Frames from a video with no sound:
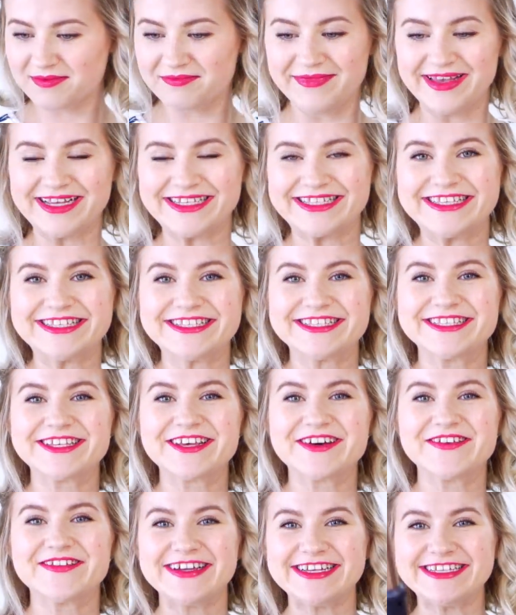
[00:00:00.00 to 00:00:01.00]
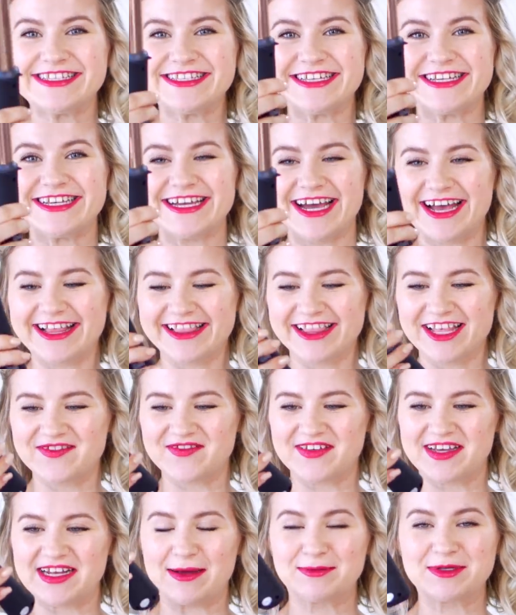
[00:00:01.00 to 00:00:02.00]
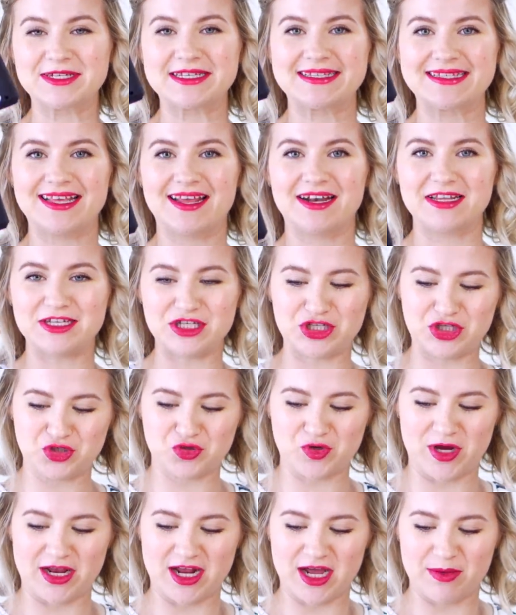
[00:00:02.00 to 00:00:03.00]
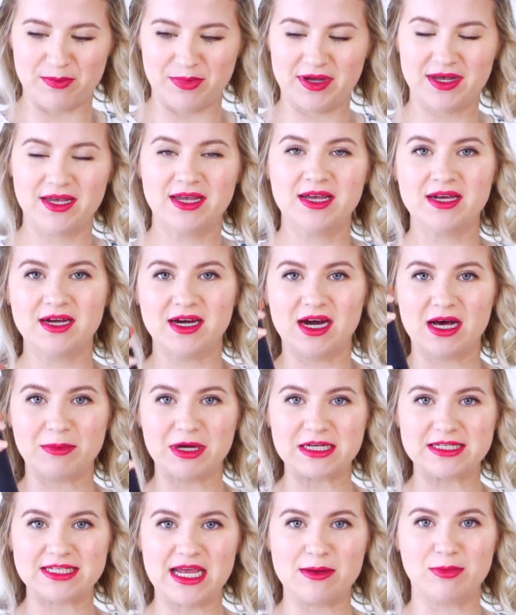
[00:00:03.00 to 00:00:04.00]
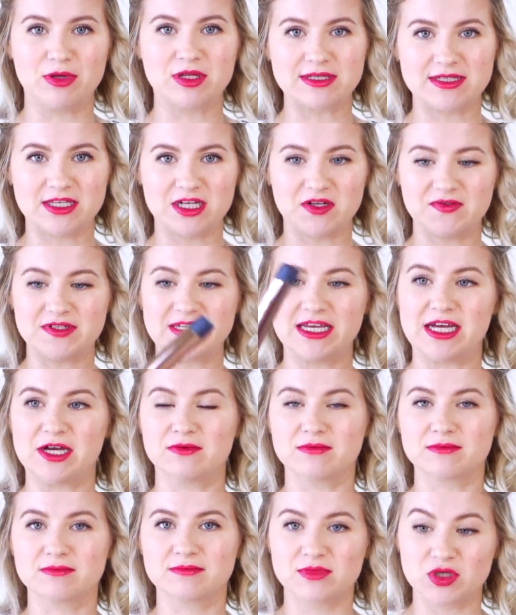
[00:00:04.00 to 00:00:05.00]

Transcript: Makes it so easy. I love it. And I'm just standing it straight up on my table instead of down.